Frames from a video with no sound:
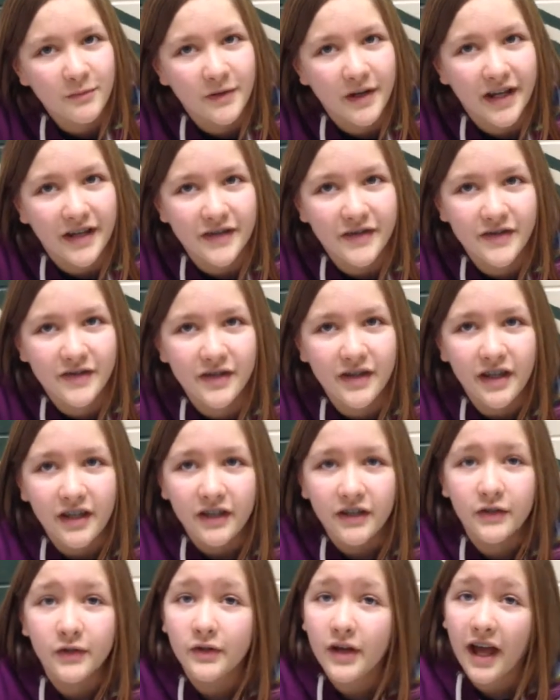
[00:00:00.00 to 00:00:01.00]
Press.
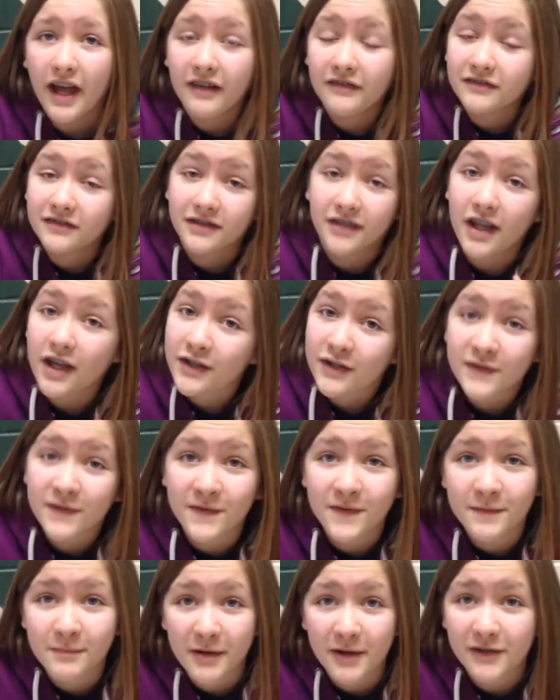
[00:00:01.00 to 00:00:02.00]
You'll have lots of
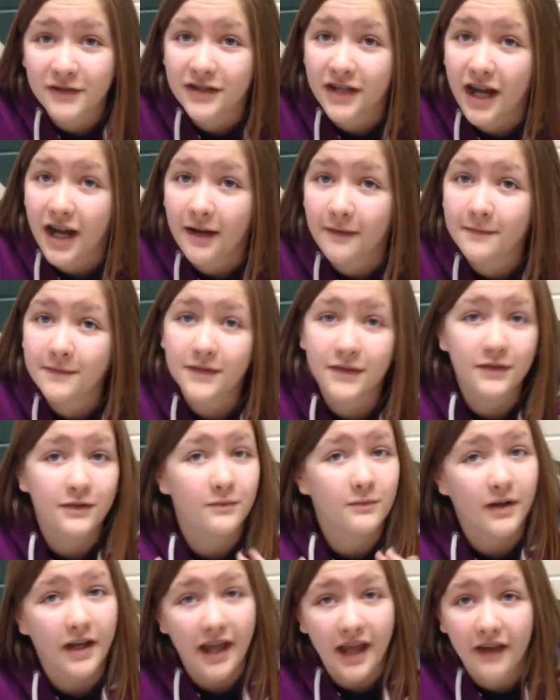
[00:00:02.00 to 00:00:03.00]
spare time to do
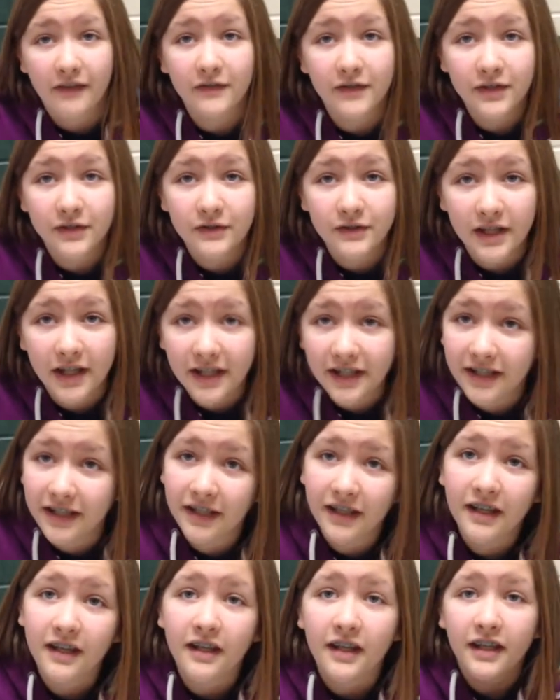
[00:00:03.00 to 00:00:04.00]
whatever you like,
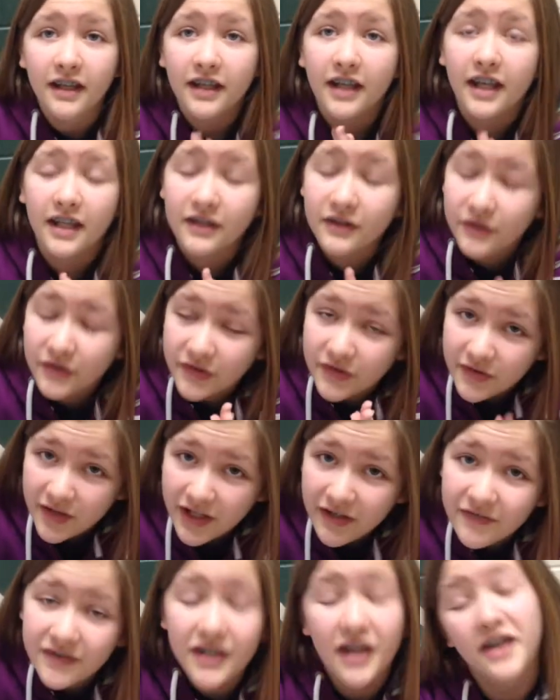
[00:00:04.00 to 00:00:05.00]
and you'll
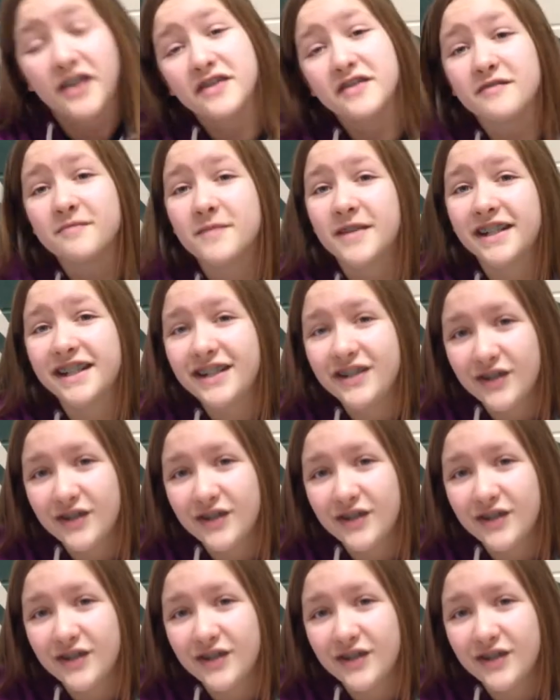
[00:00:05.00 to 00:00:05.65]
save tons of money